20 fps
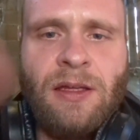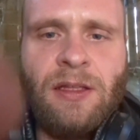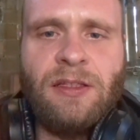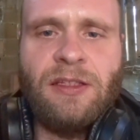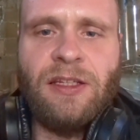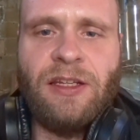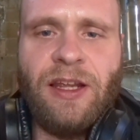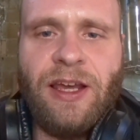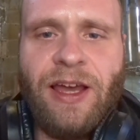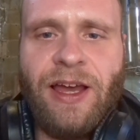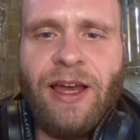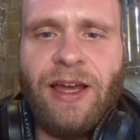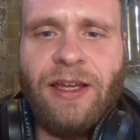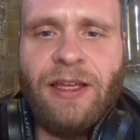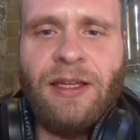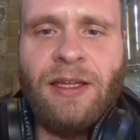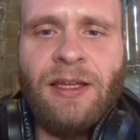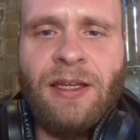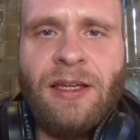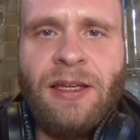
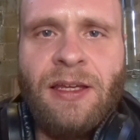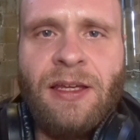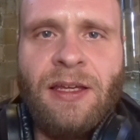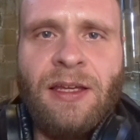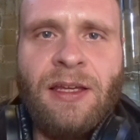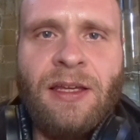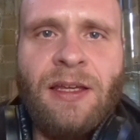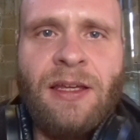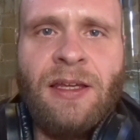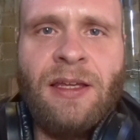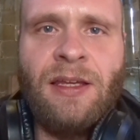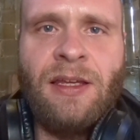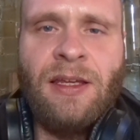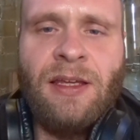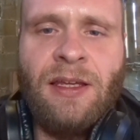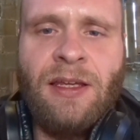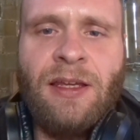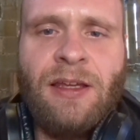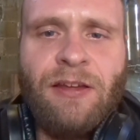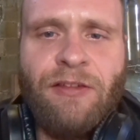Today,
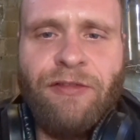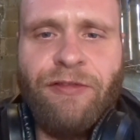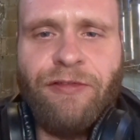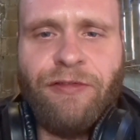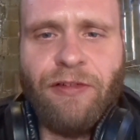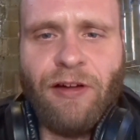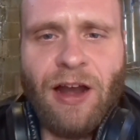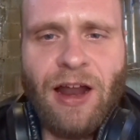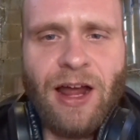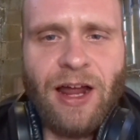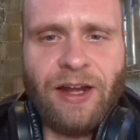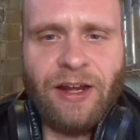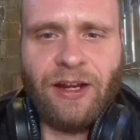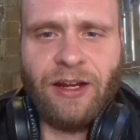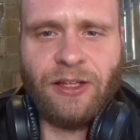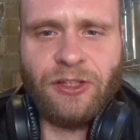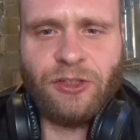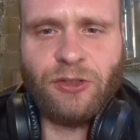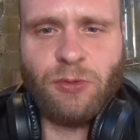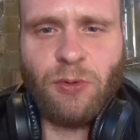Friday
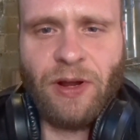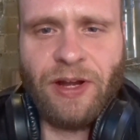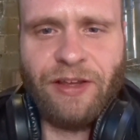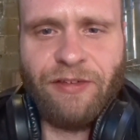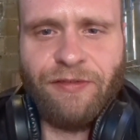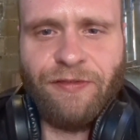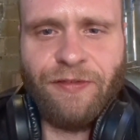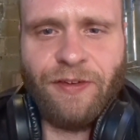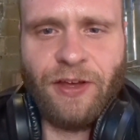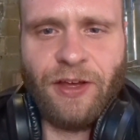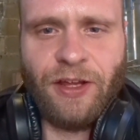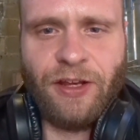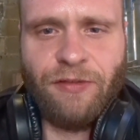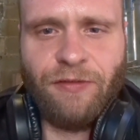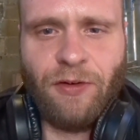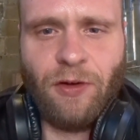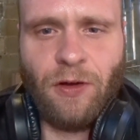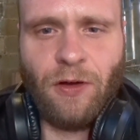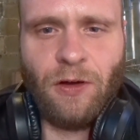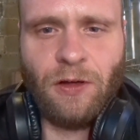the 23rd
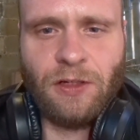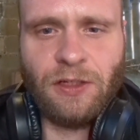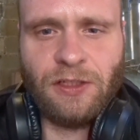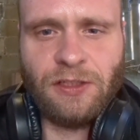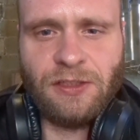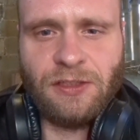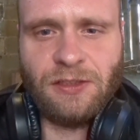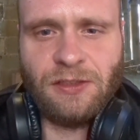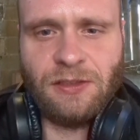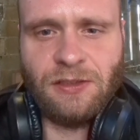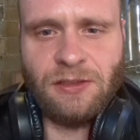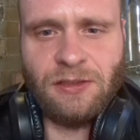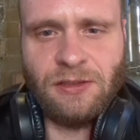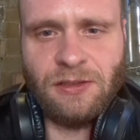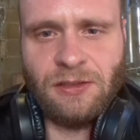of August,